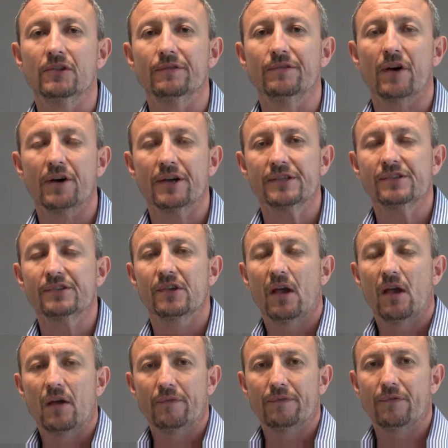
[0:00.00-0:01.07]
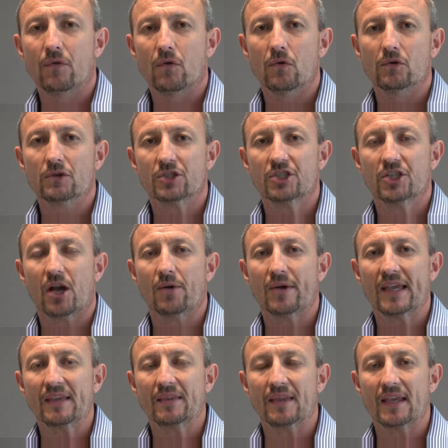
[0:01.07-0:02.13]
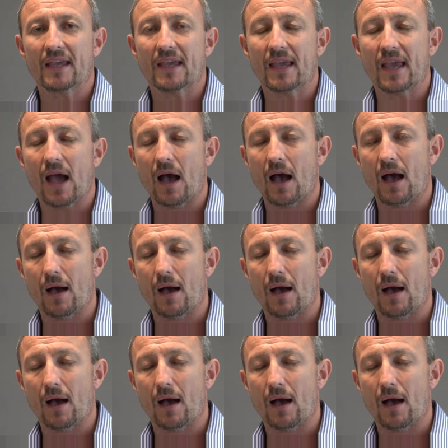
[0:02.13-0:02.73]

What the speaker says: device for showing the